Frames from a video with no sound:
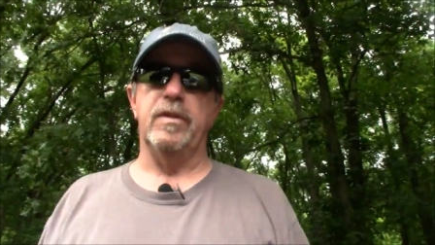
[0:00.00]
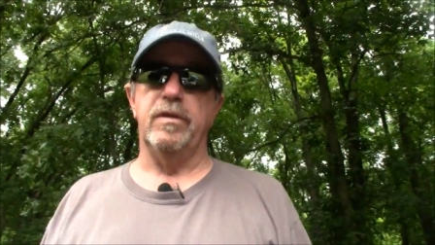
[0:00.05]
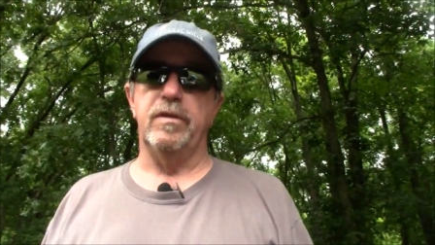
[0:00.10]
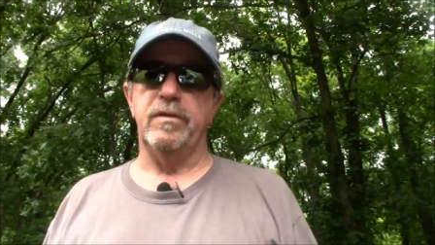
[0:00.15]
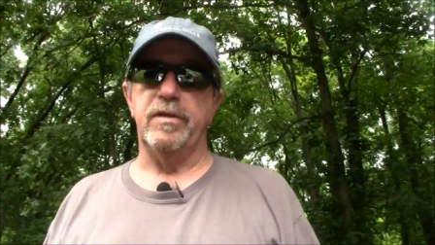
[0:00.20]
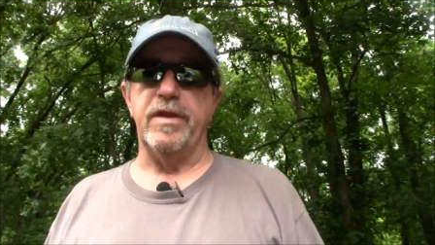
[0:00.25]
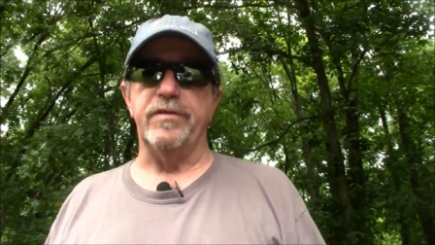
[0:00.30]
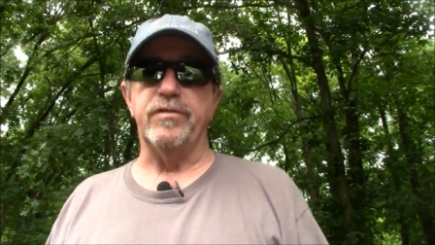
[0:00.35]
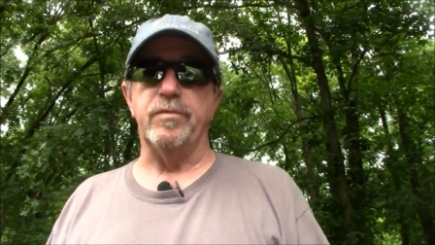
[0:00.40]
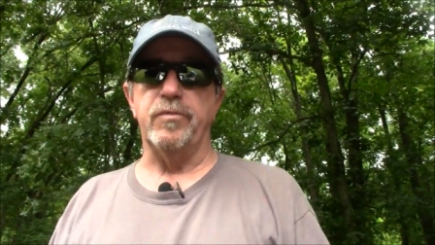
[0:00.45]

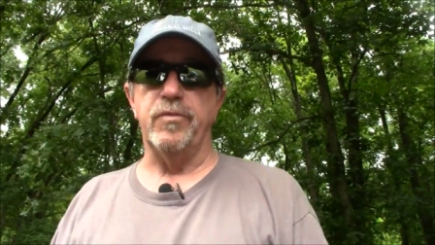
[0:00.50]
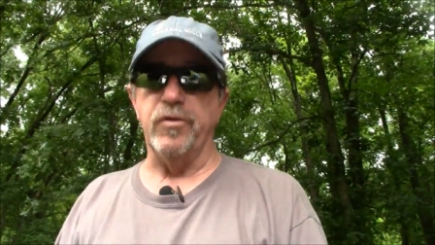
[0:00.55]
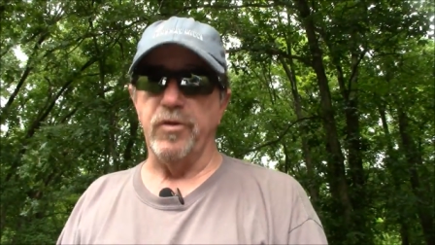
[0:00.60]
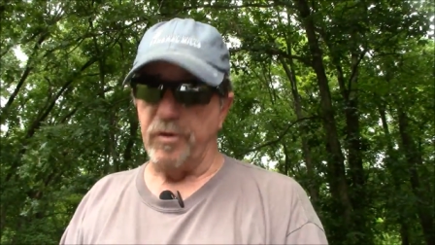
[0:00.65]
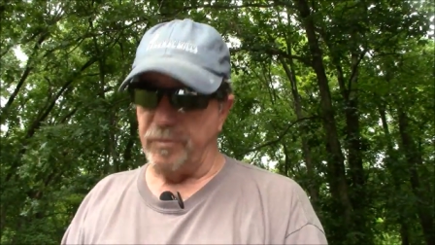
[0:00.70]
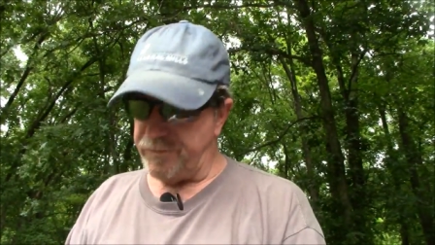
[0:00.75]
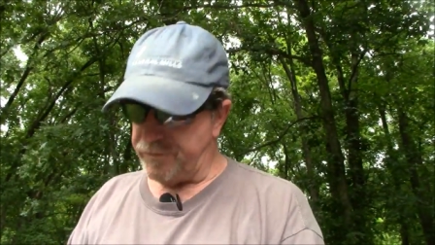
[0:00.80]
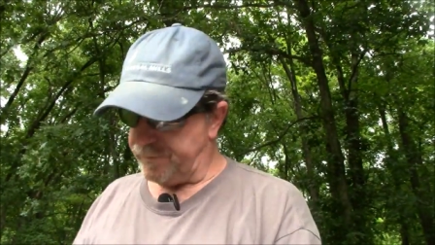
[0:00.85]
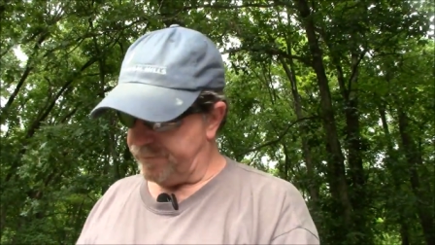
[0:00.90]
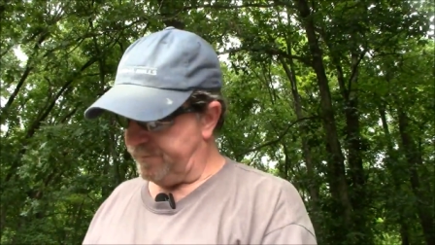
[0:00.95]
That's some
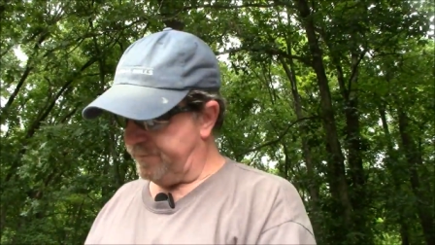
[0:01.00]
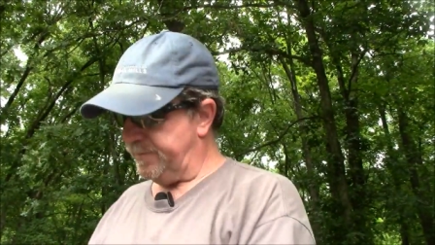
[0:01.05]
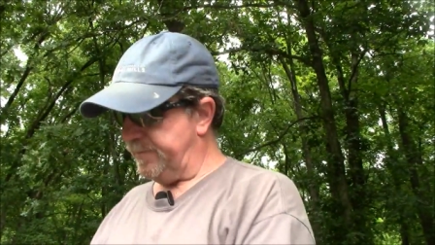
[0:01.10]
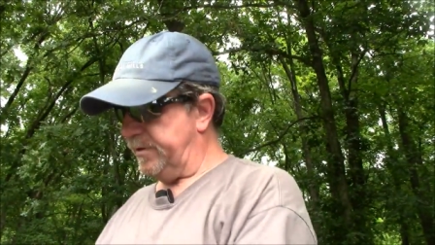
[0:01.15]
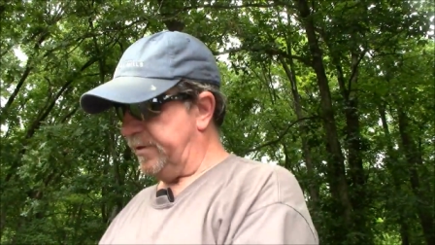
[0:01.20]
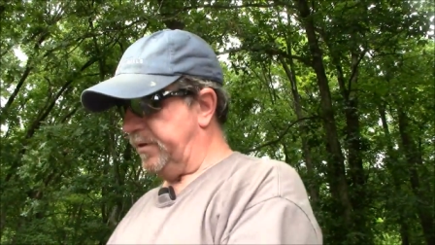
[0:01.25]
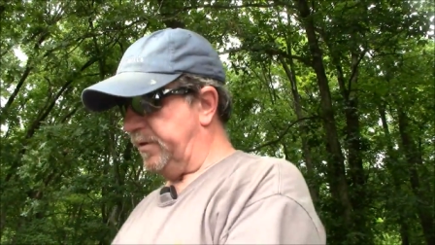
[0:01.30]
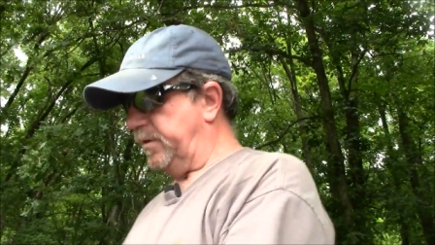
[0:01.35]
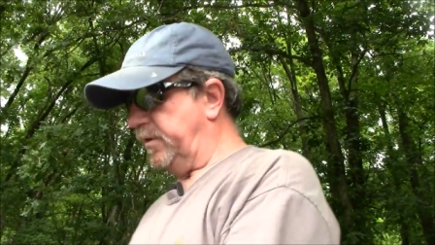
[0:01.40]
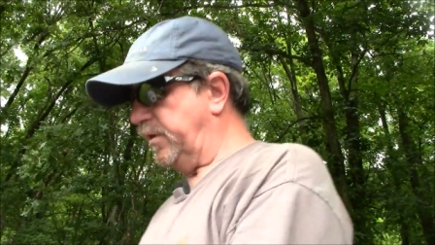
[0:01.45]
groups.
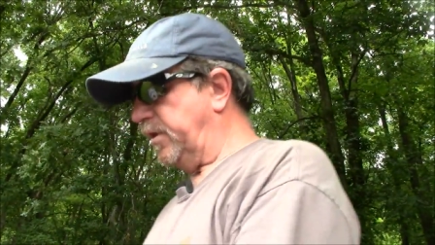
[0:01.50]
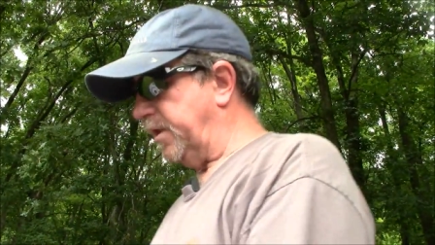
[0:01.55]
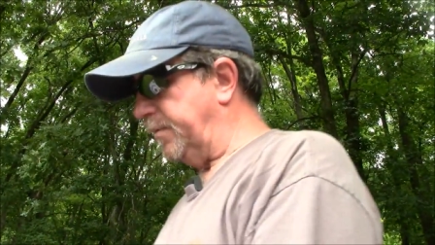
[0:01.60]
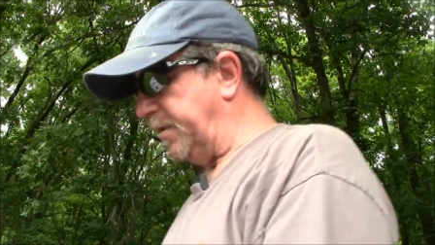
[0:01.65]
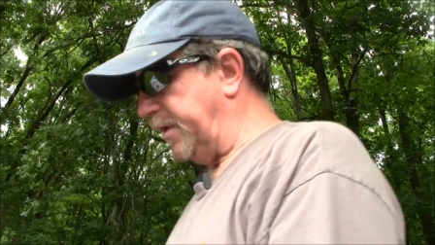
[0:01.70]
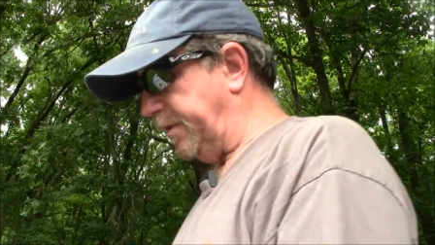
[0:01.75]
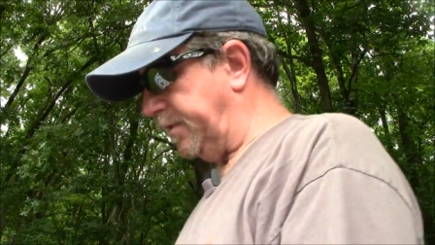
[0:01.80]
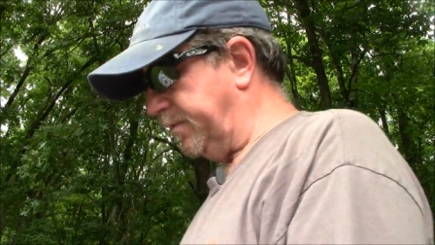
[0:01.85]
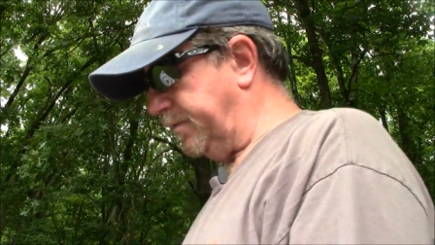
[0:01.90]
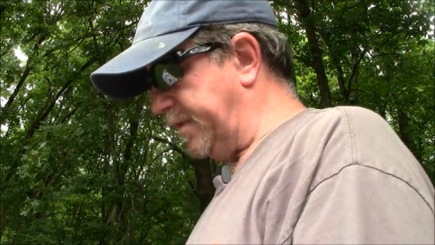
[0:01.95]
I mean,